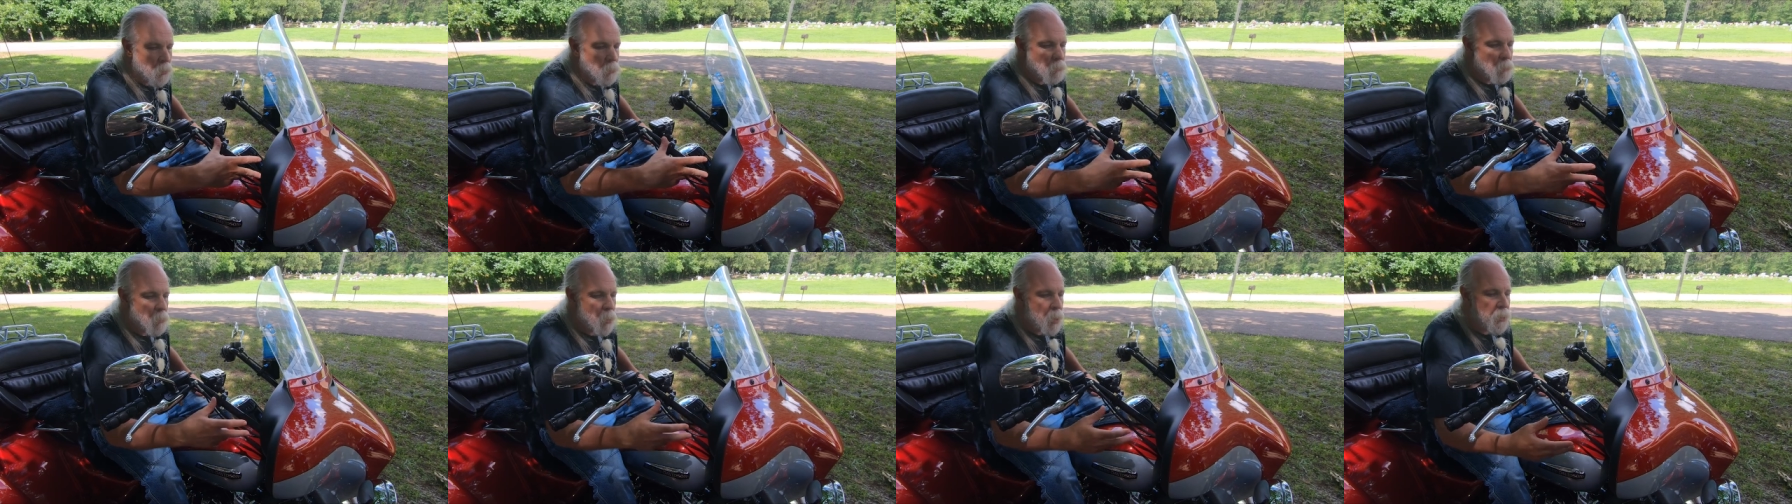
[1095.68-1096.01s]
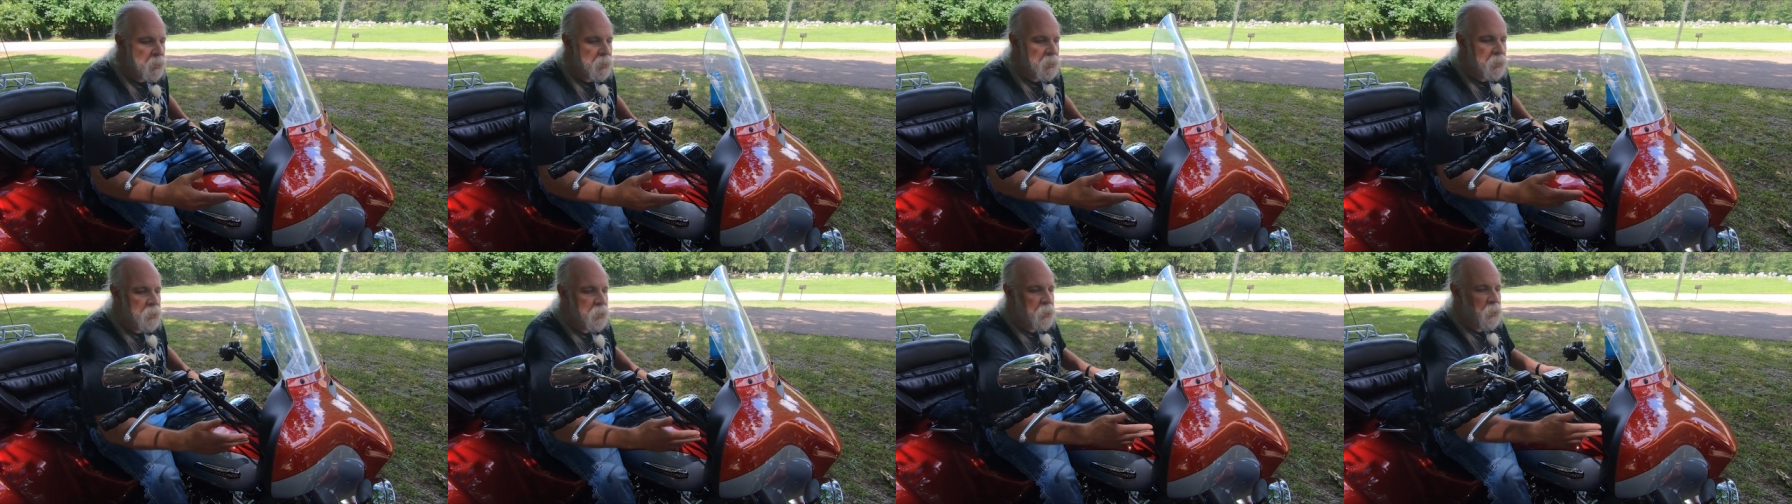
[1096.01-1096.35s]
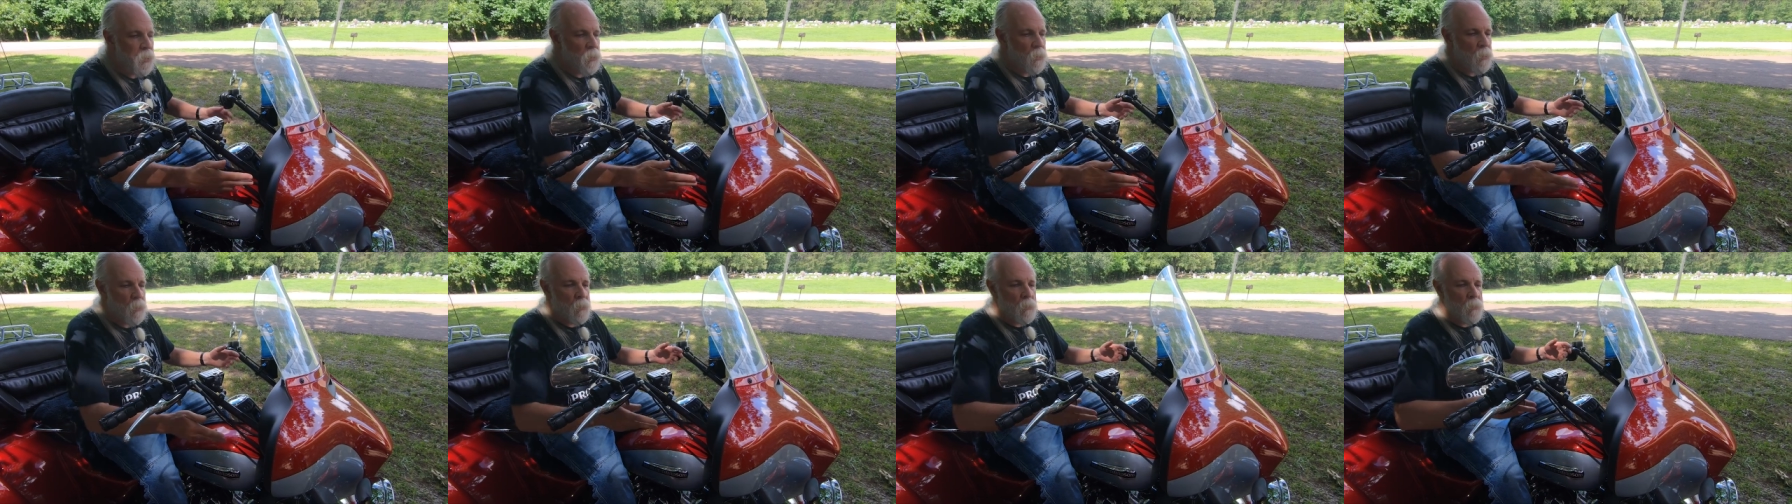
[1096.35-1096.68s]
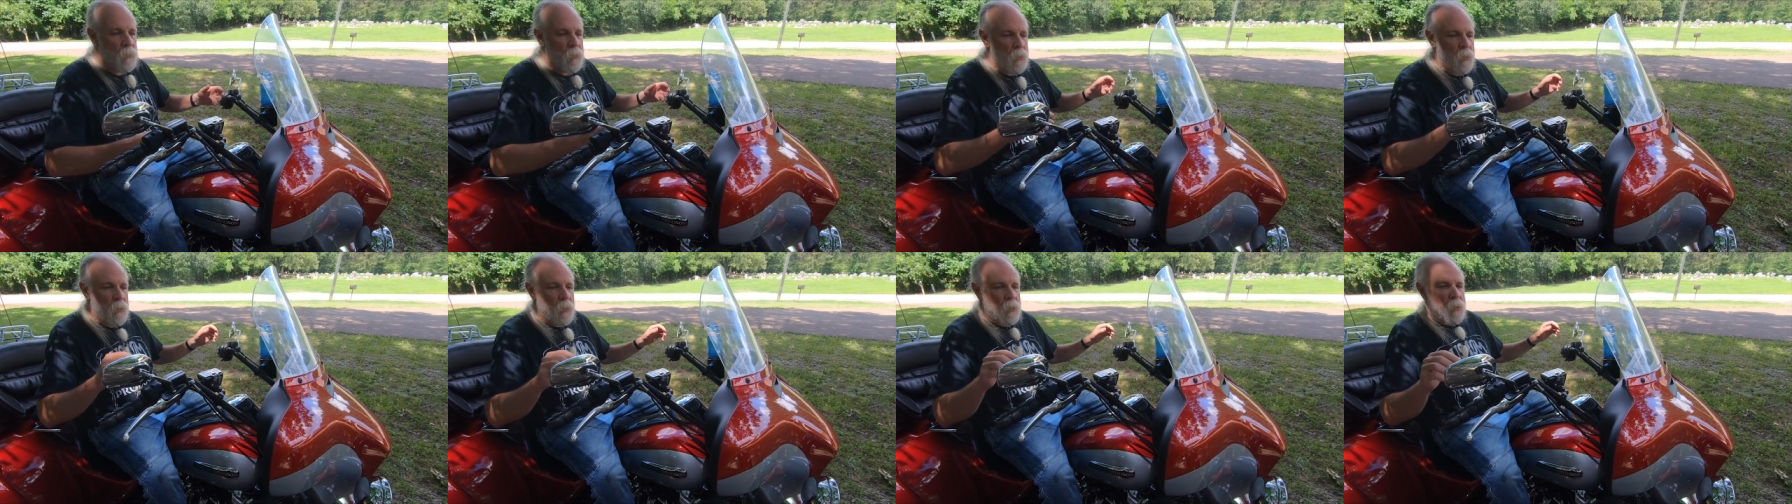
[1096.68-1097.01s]
right in
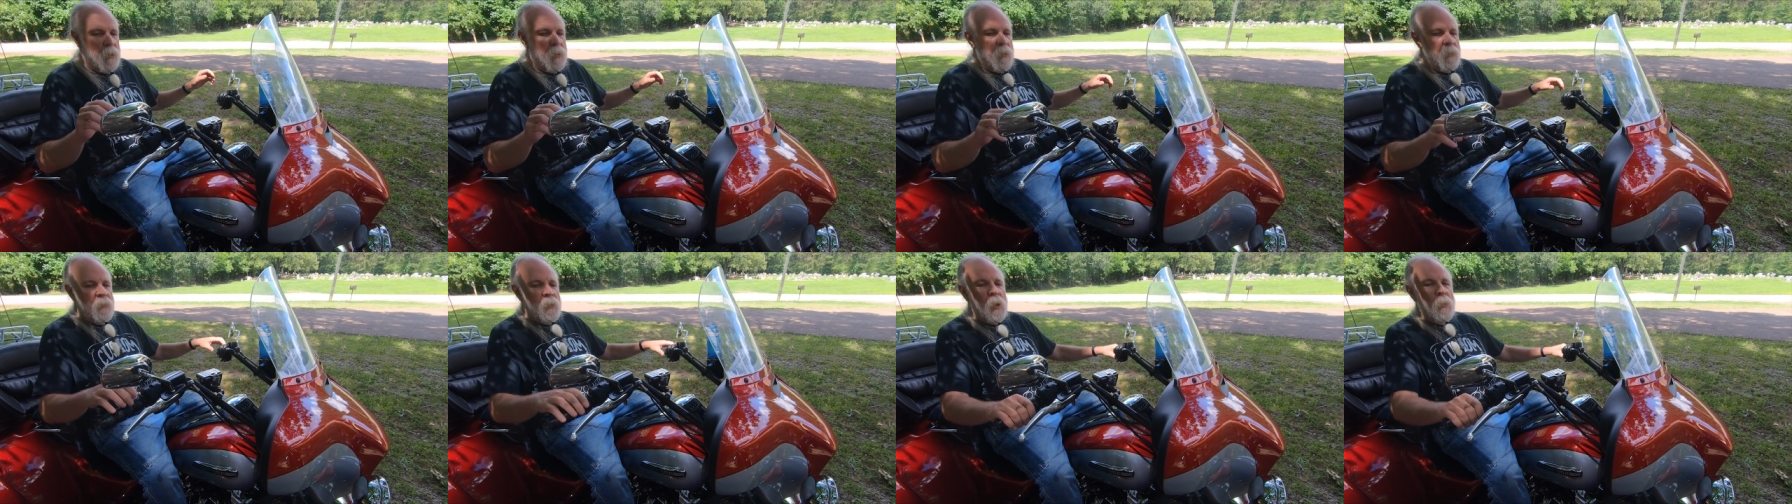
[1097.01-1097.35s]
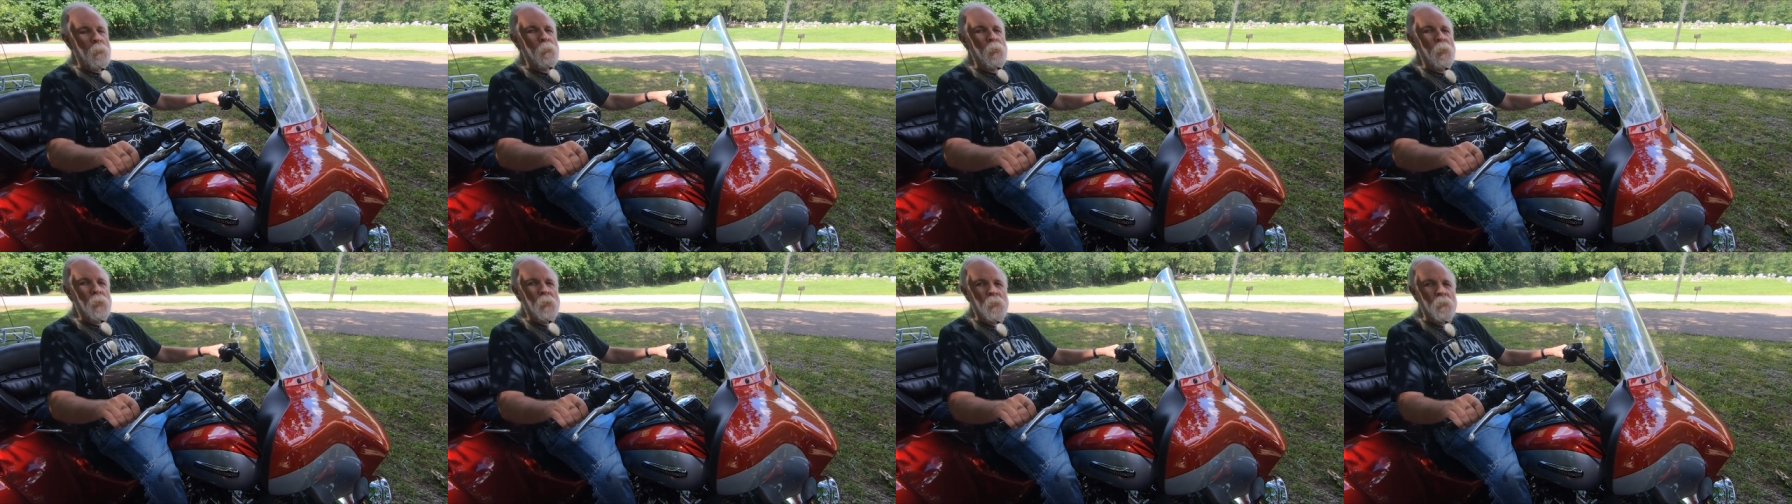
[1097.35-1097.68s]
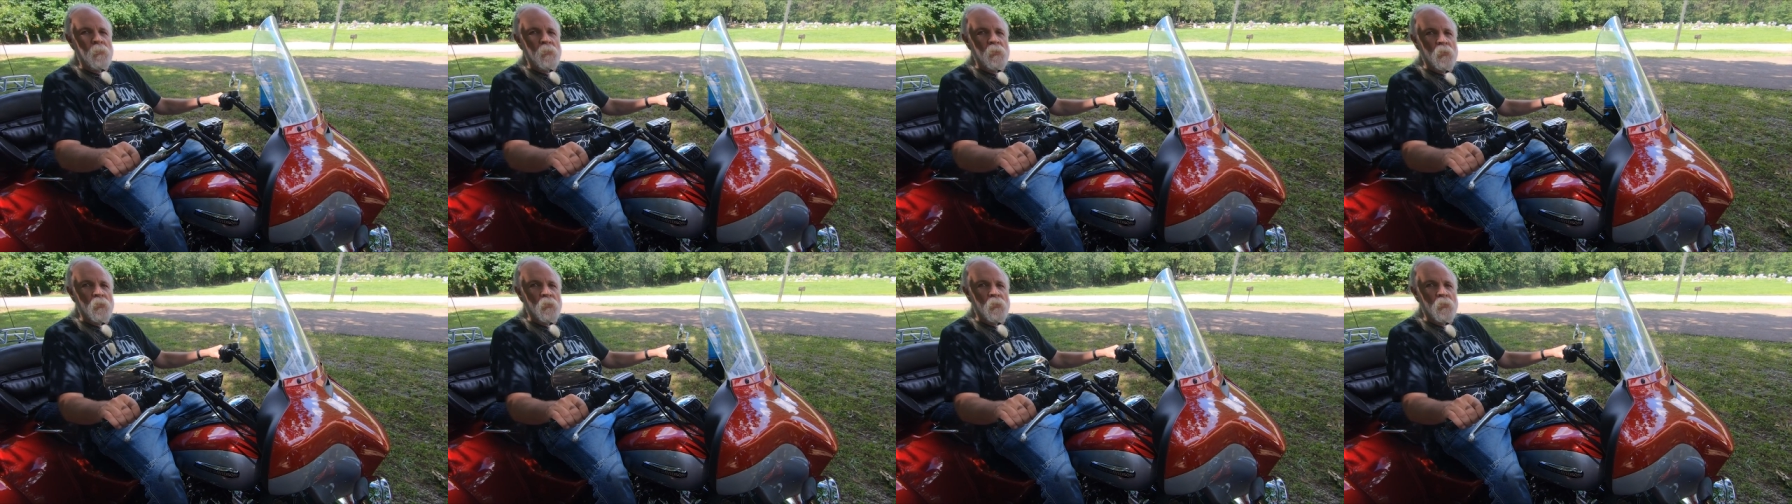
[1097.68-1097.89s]
here. That put